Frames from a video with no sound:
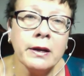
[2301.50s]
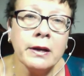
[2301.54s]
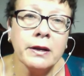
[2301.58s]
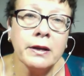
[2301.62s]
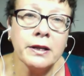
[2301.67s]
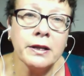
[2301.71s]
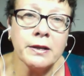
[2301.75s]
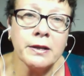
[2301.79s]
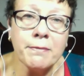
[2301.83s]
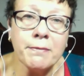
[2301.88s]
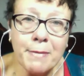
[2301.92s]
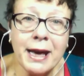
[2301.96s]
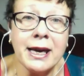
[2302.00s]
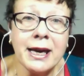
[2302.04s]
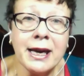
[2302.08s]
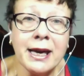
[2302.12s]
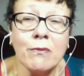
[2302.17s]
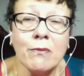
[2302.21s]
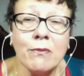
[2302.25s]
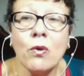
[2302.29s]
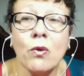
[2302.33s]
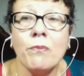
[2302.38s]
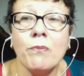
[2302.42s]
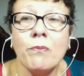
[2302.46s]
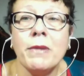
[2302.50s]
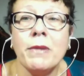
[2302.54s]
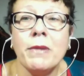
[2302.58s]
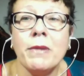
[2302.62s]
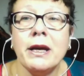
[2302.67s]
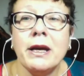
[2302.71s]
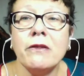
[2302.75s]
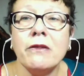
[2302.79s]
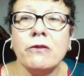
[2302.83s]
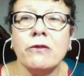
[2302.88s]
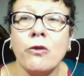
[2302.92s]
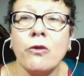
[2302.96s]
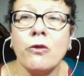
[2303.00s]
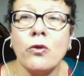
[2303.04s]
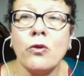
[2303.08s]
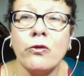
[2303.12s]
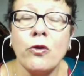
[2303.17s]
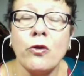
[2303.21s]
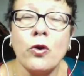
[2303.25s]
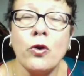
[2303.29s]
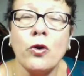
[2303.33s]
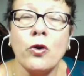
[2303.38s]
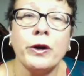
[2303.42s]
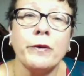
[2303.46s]
to make it more meaningful
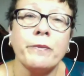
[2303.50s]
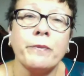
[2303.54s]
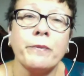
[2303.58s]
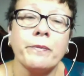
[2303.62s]
for you?